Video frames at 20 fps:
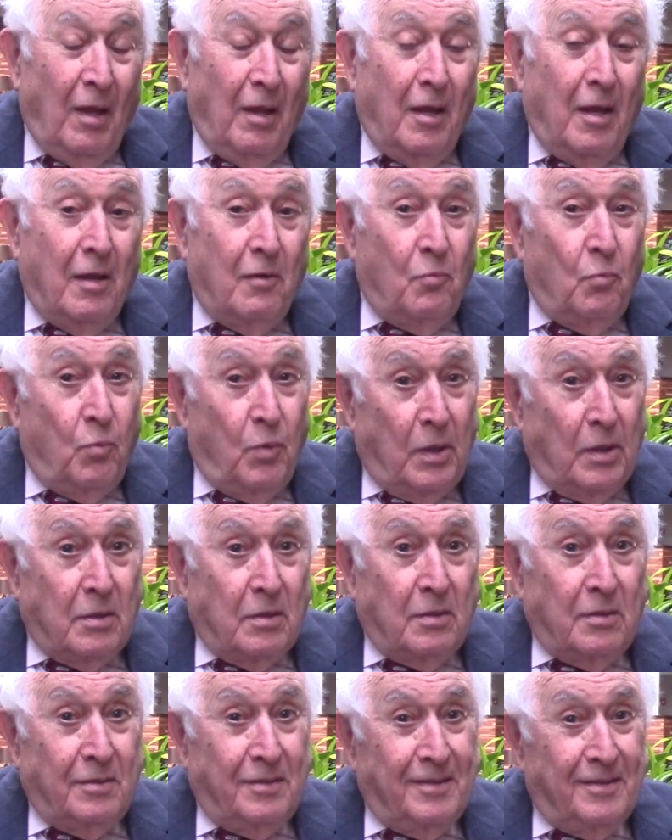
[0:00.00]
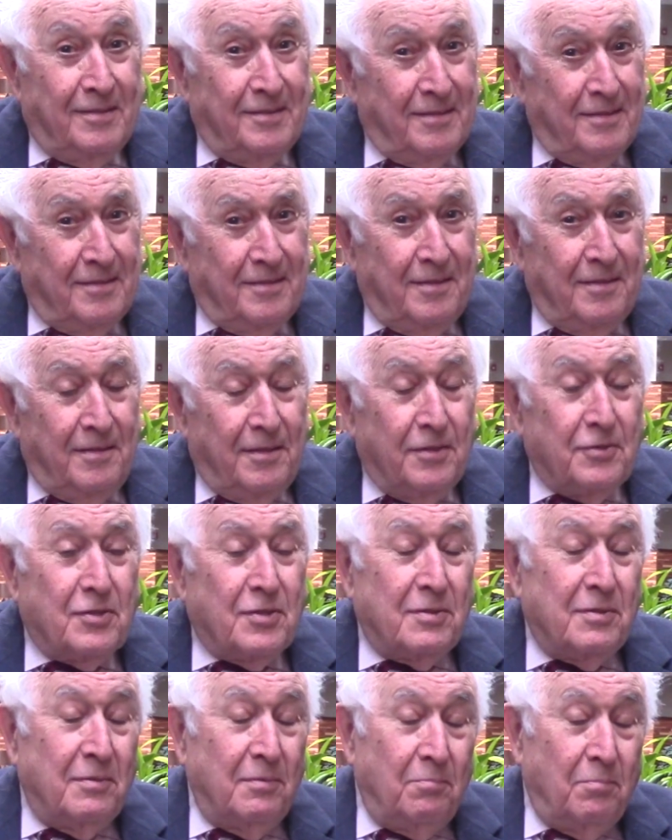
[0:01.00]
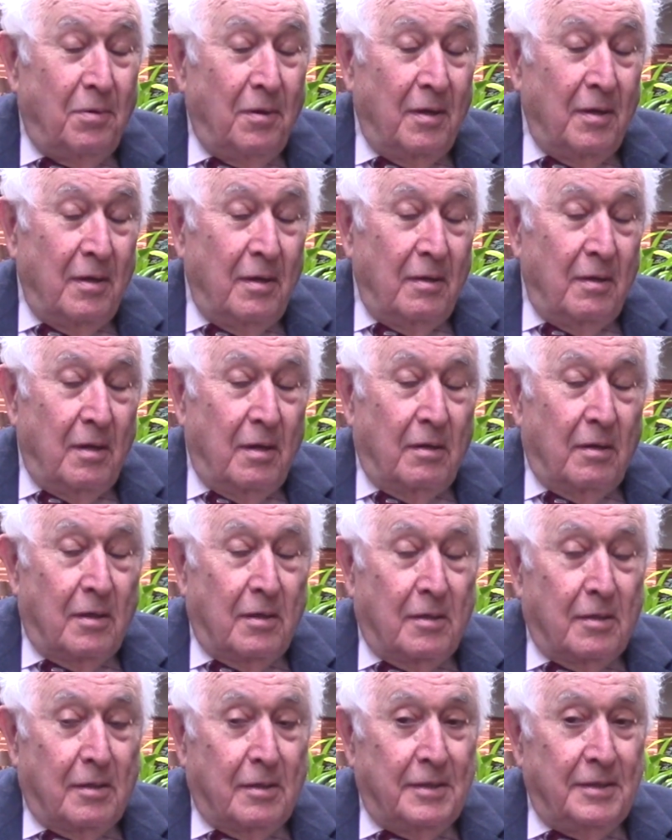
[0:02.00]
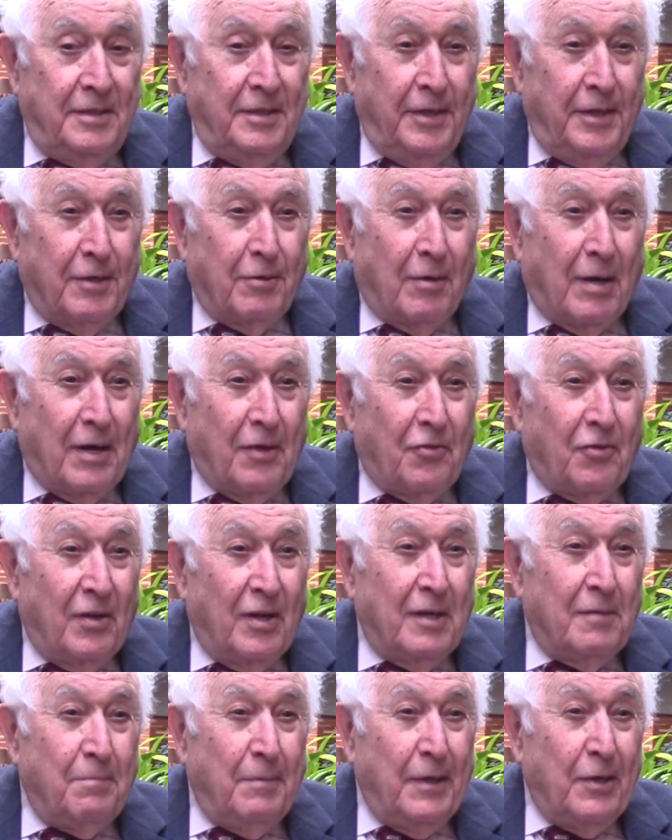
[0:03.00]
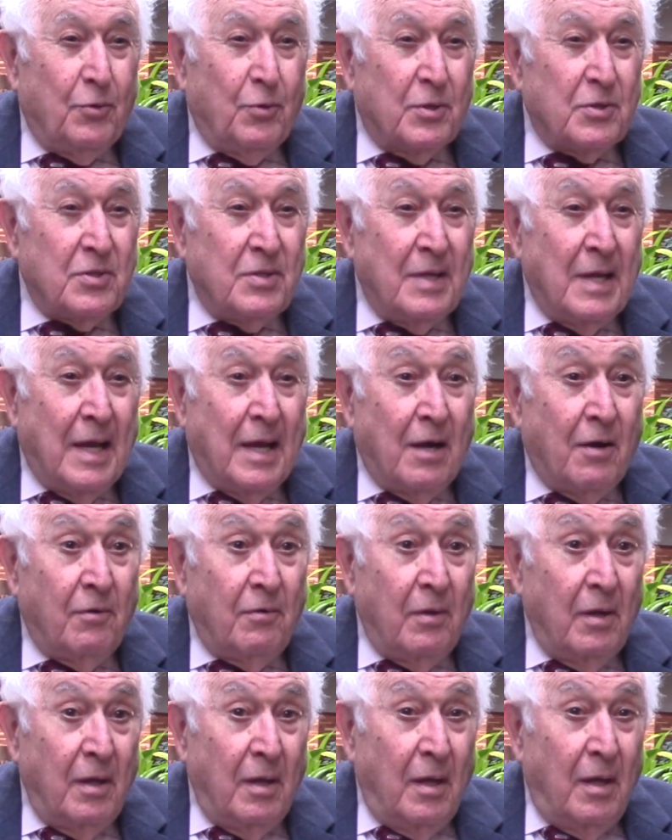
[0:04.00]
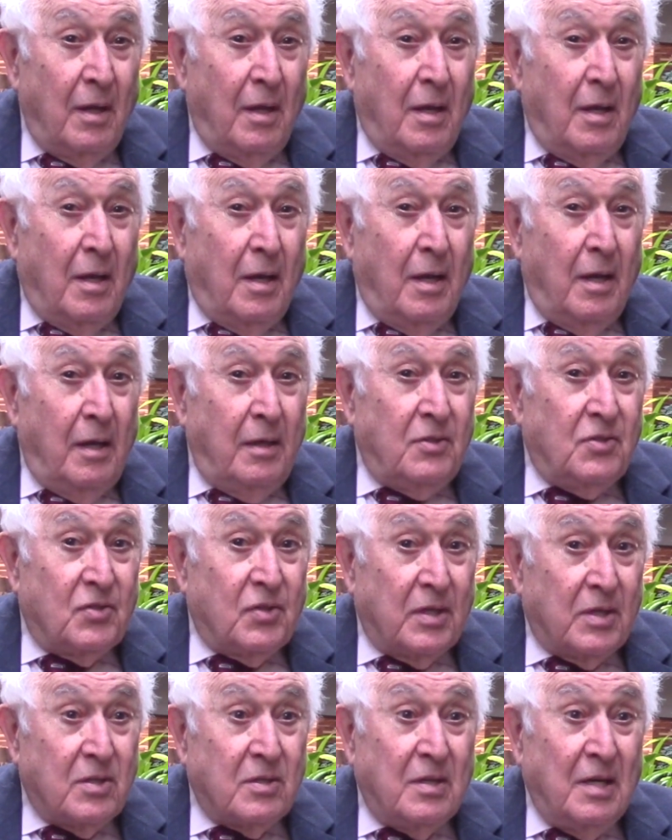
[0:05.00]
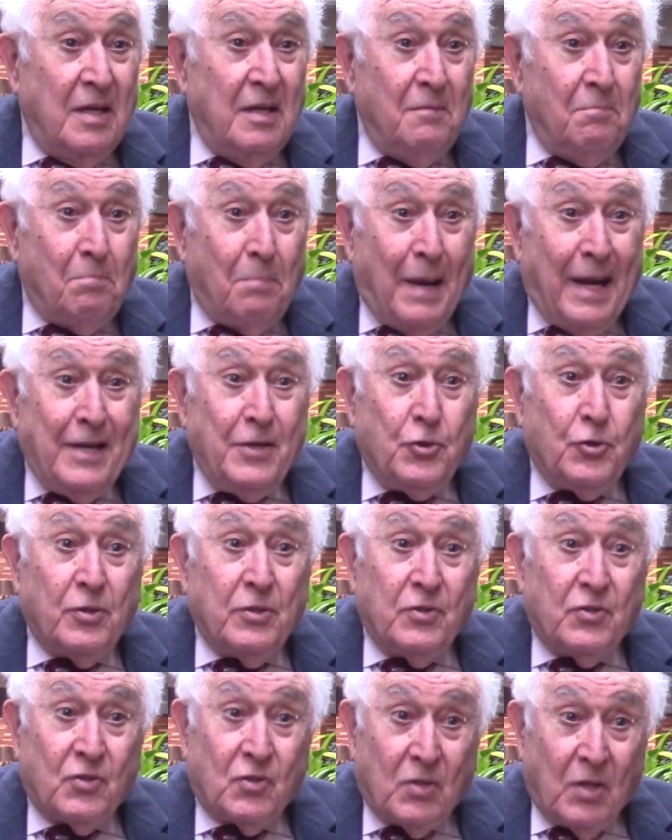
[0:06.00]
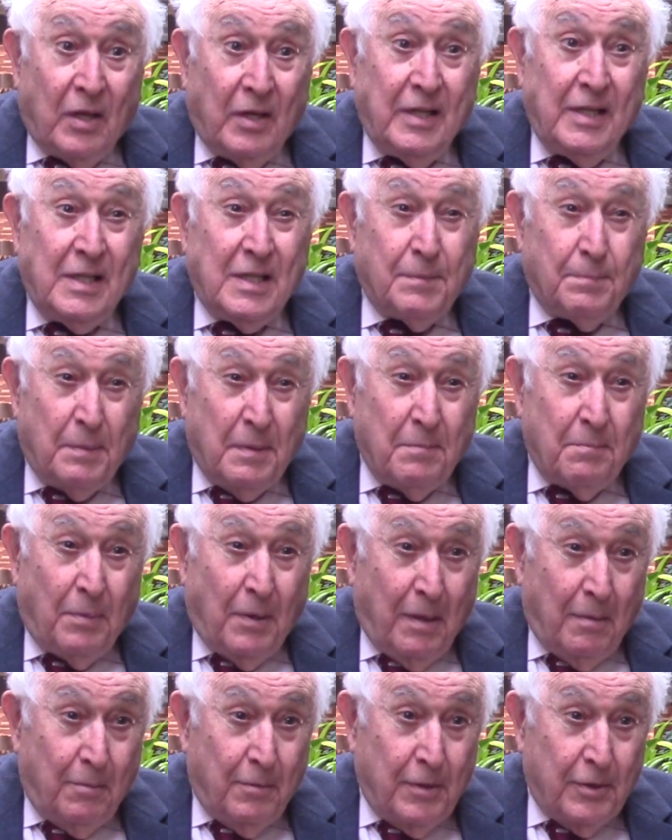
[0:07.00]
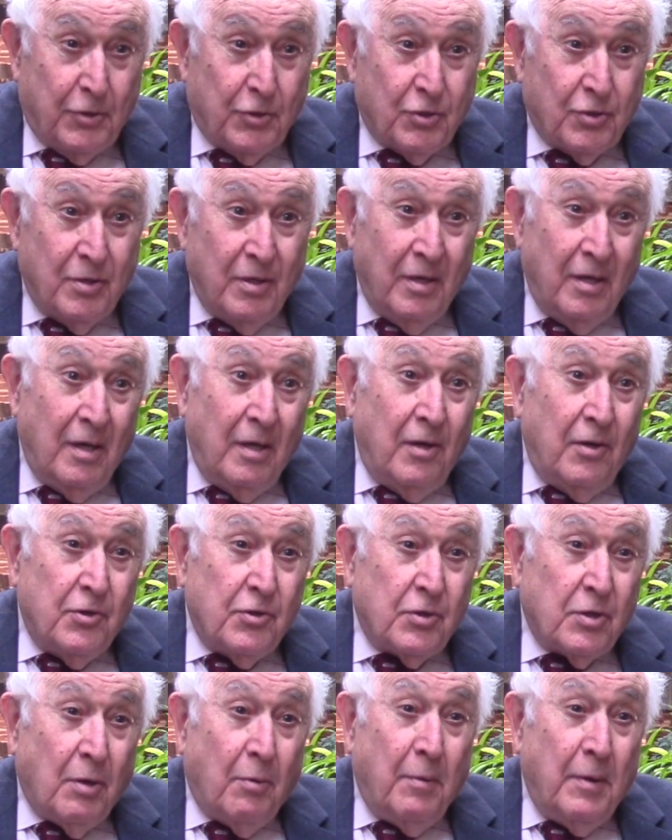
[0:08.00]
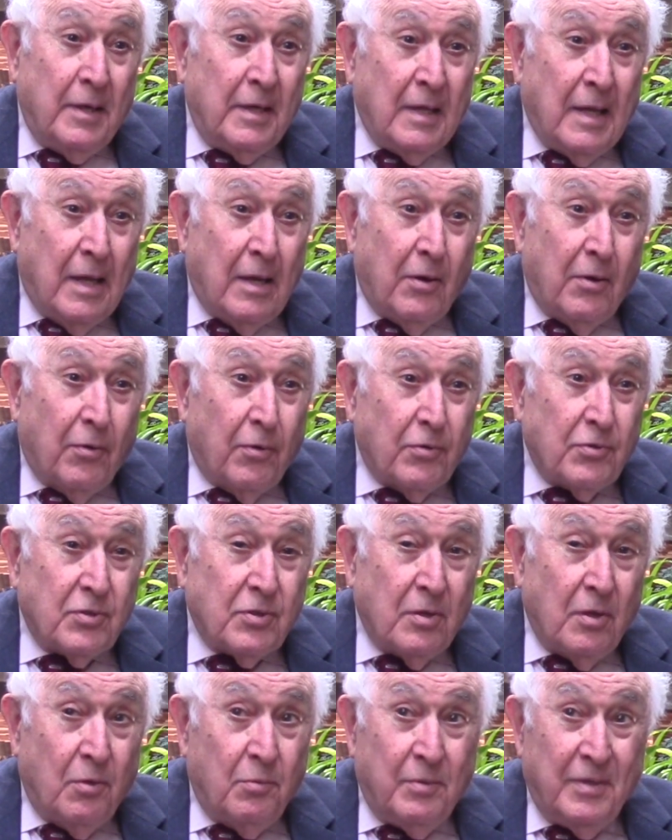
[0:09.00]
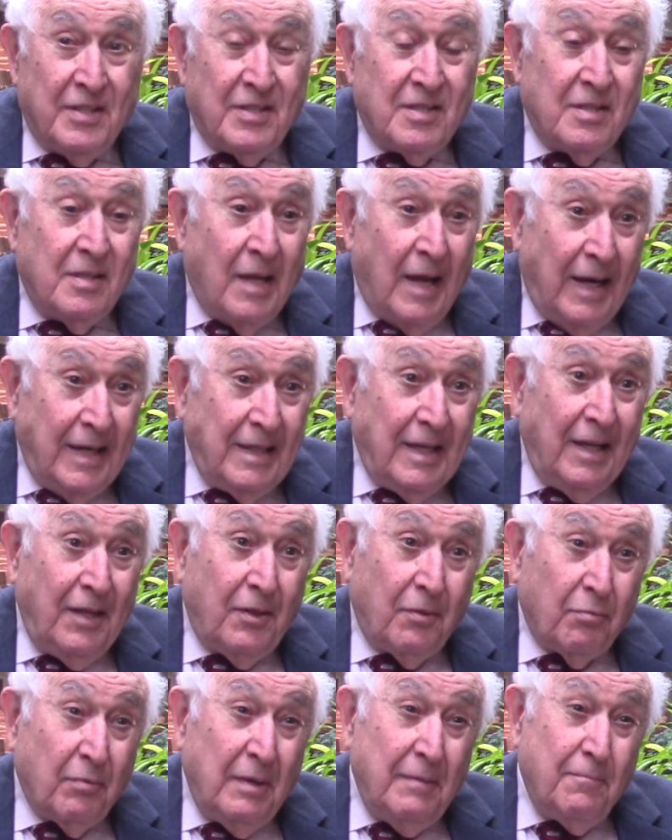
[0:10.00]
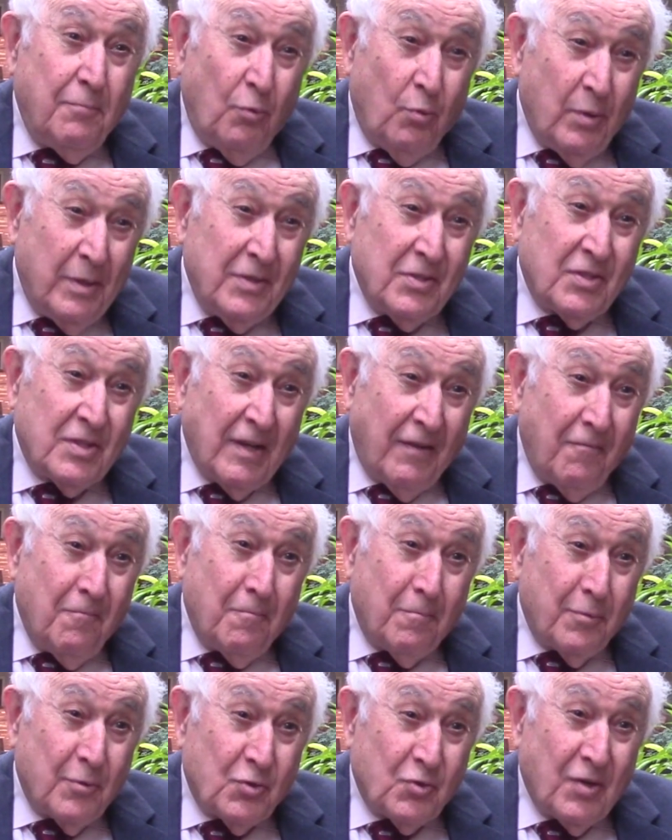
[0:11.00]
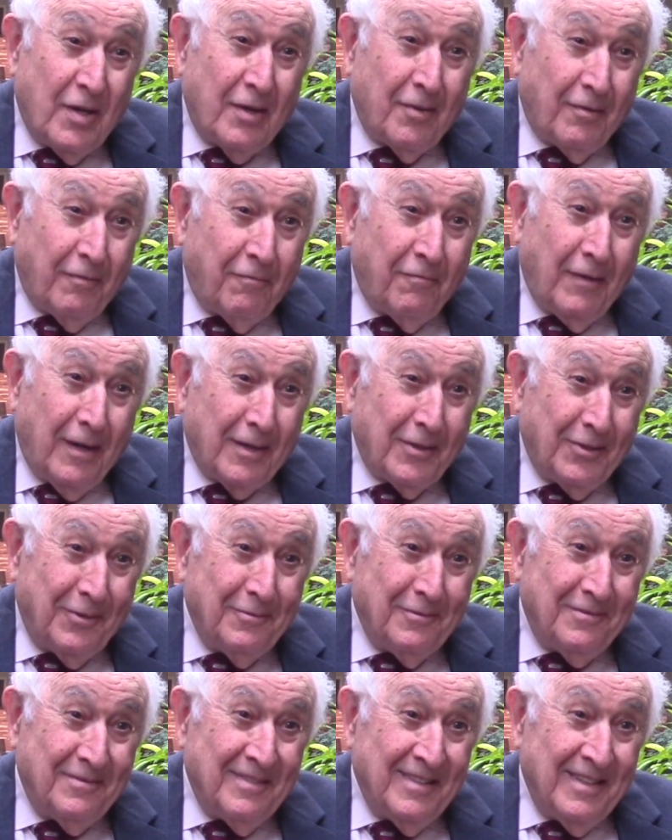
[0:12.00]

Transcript: It will this year, I think, because now a 16-patient study has been published showing that Urso is 93.7% effective